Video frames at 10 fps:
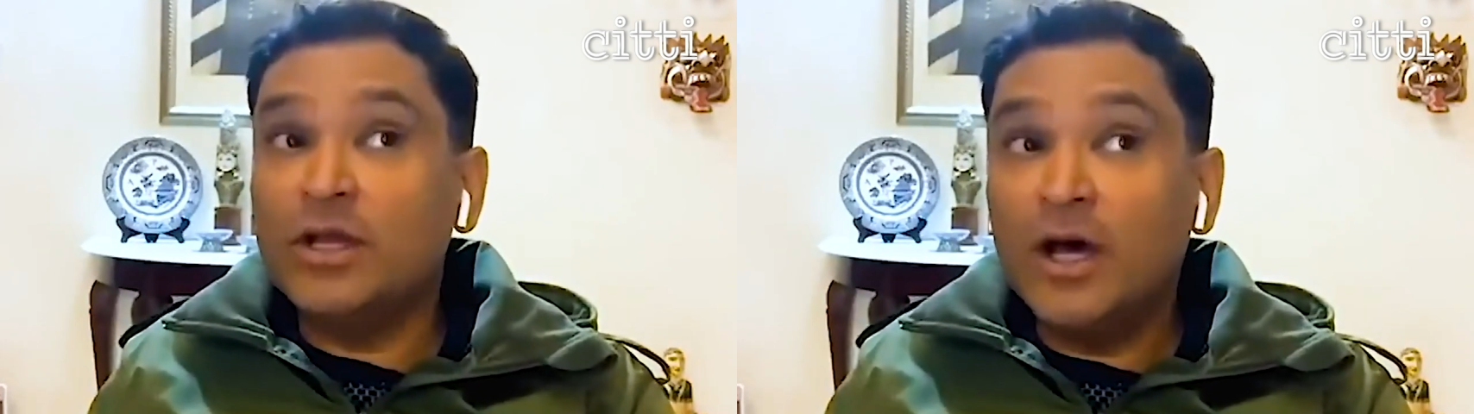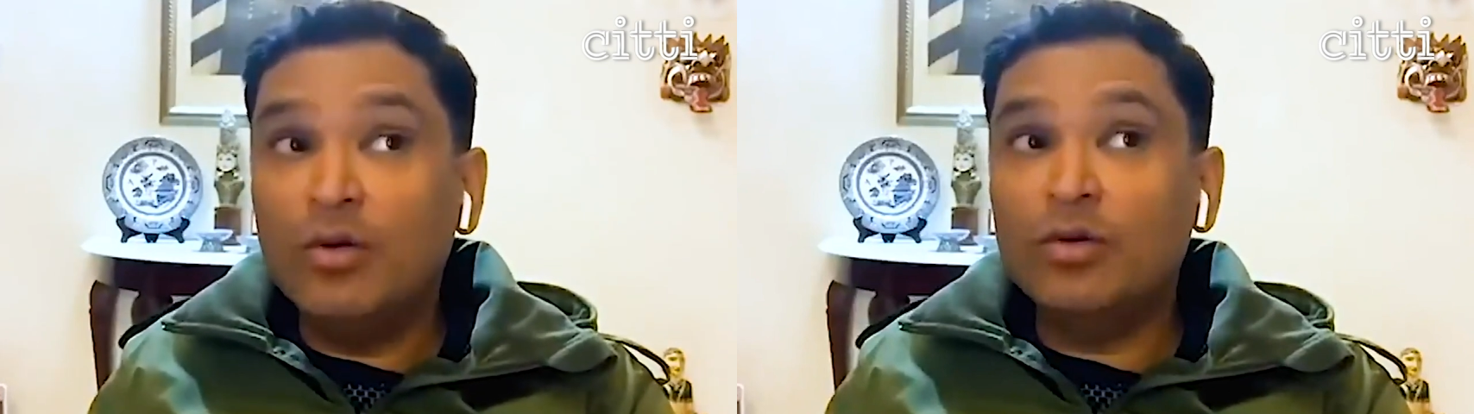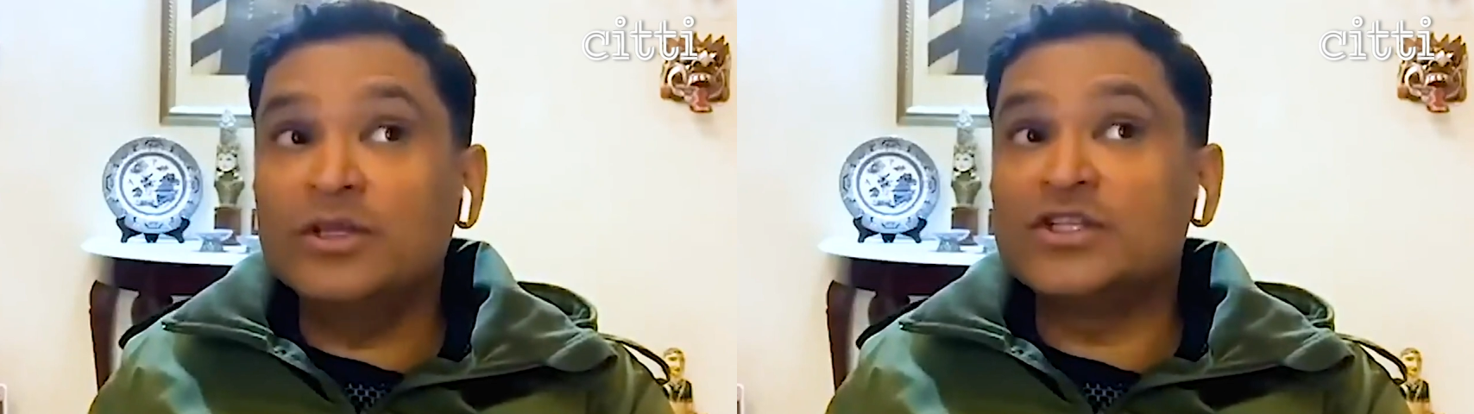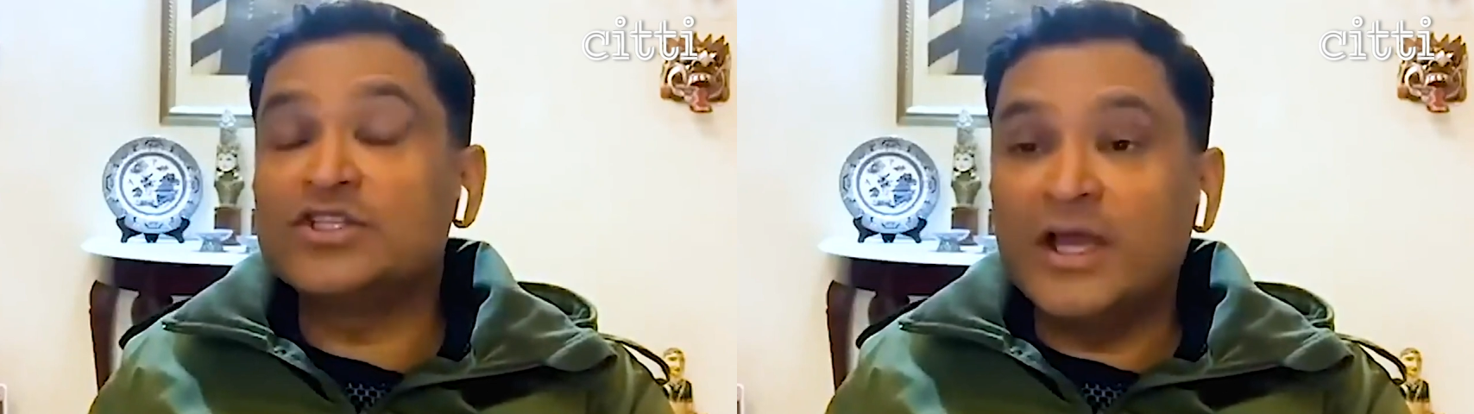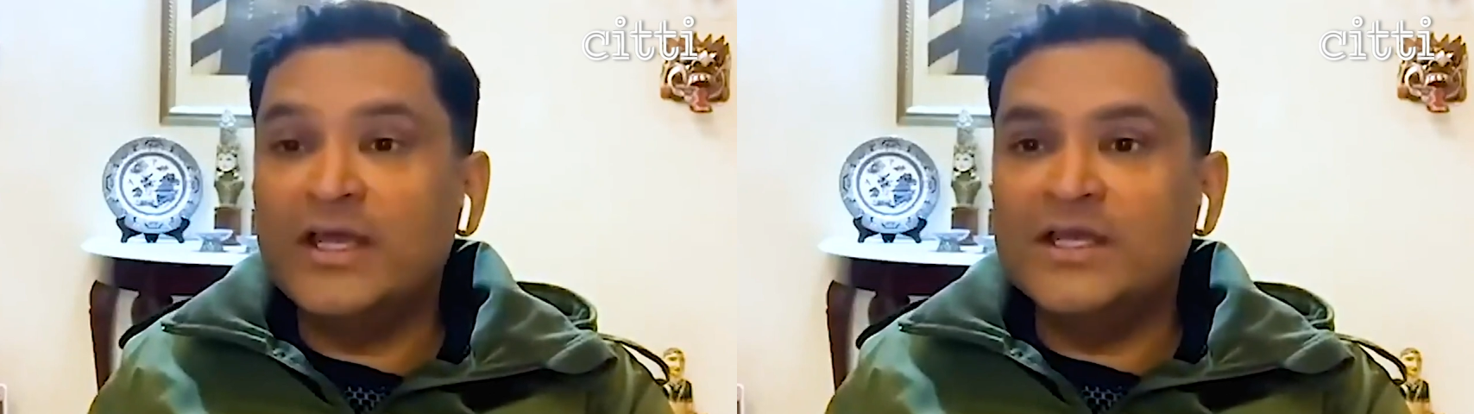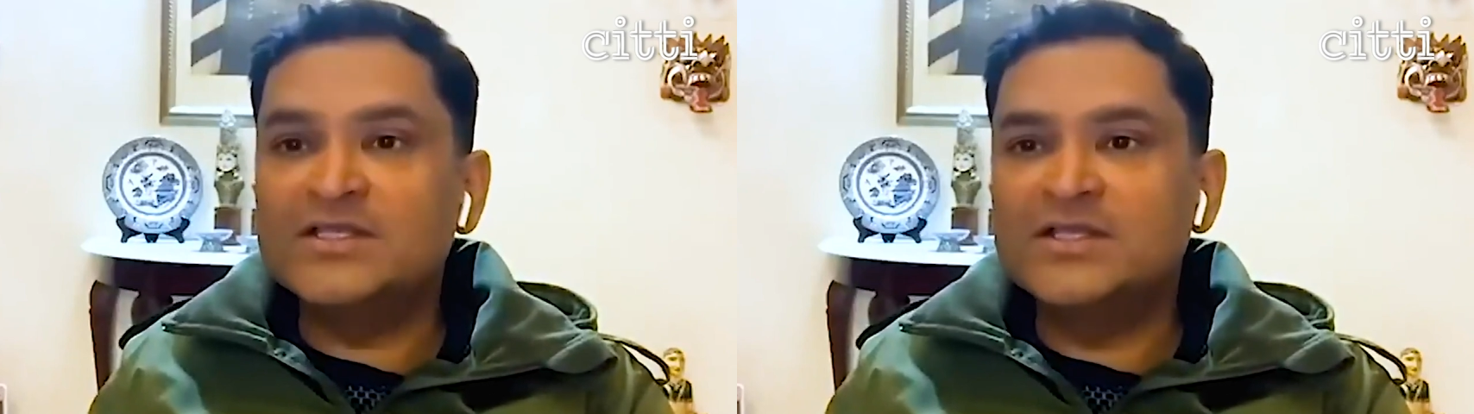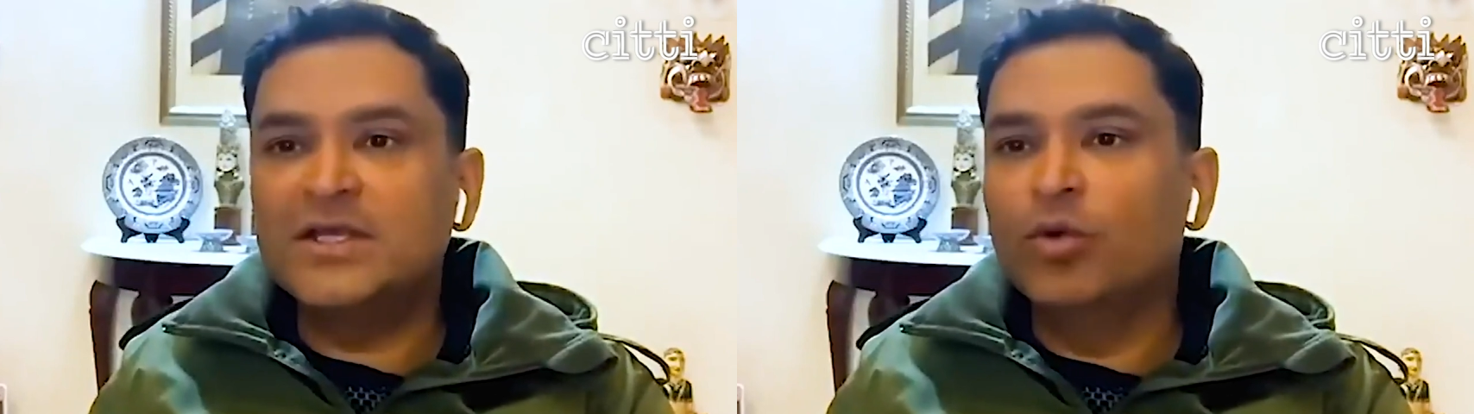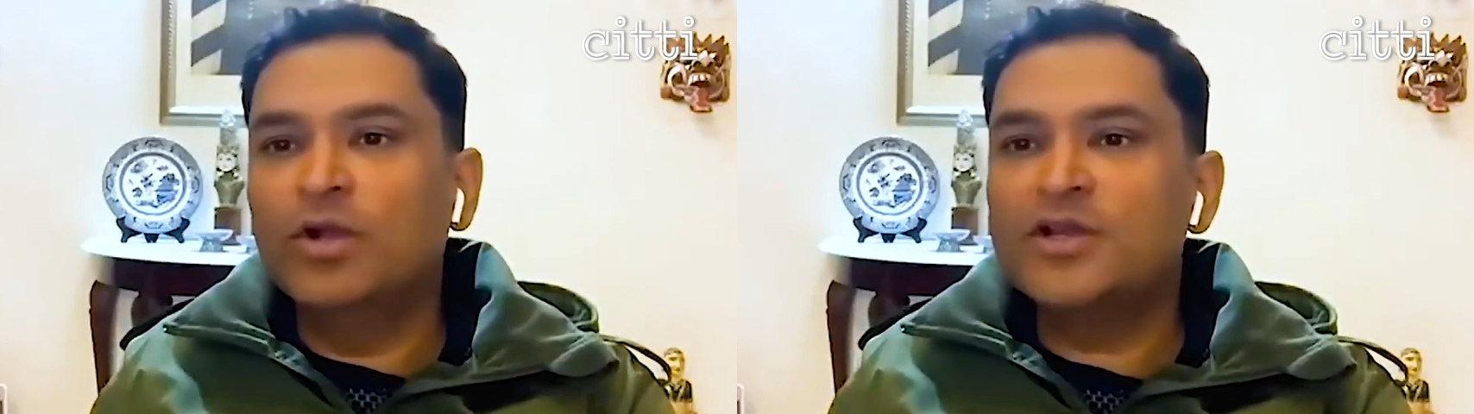Now the
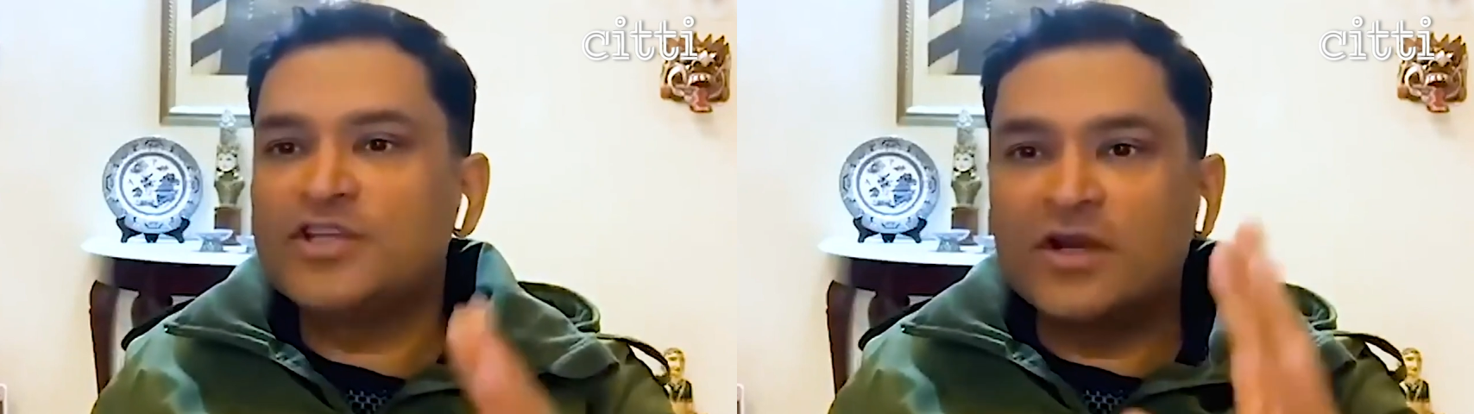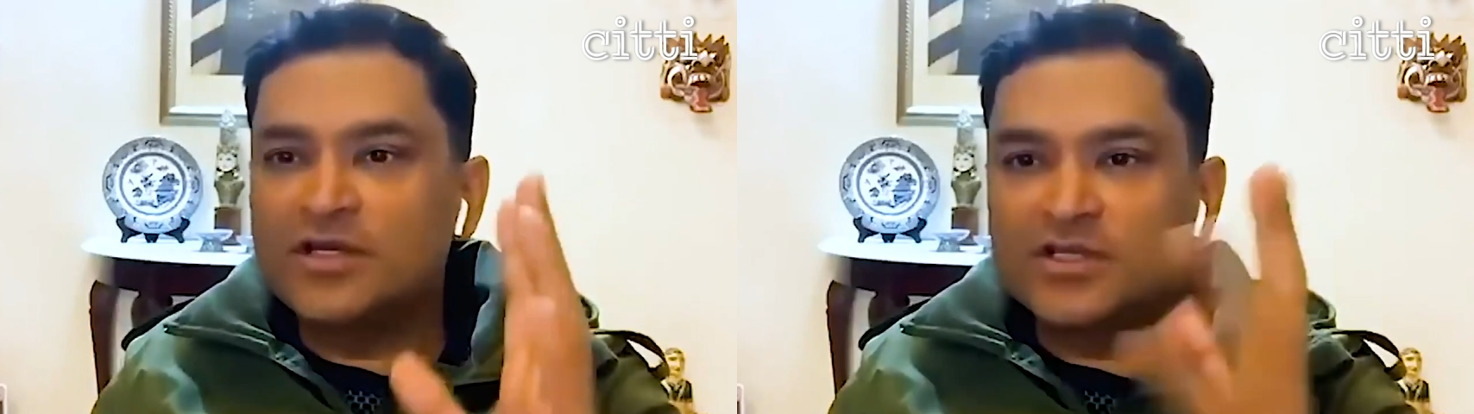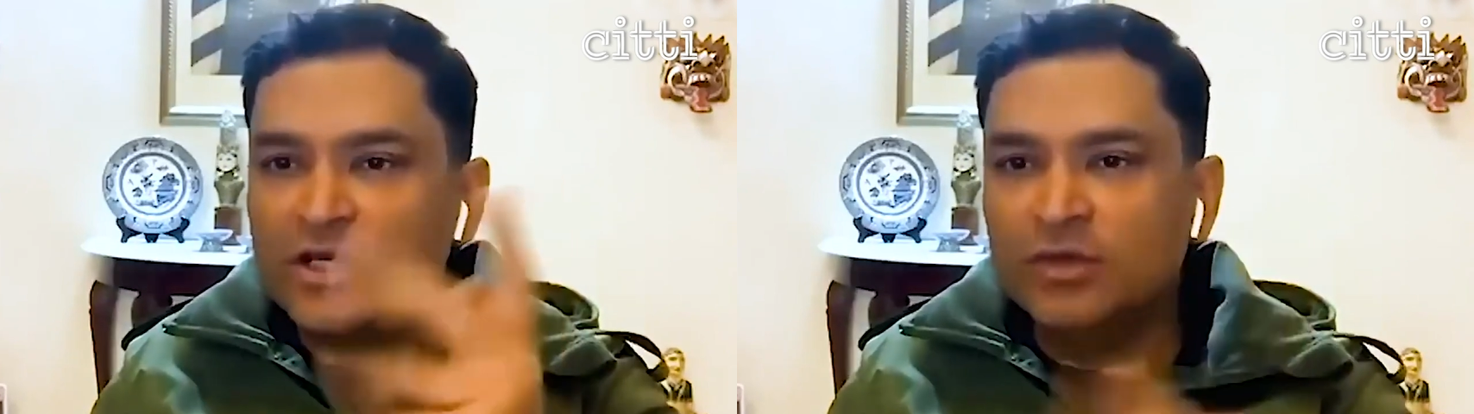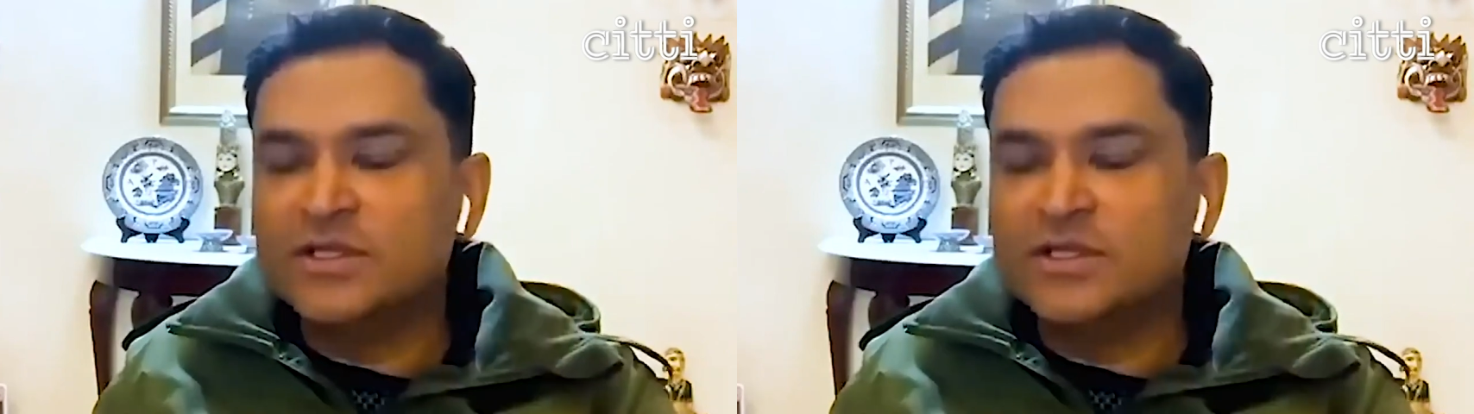Chinese, the older generation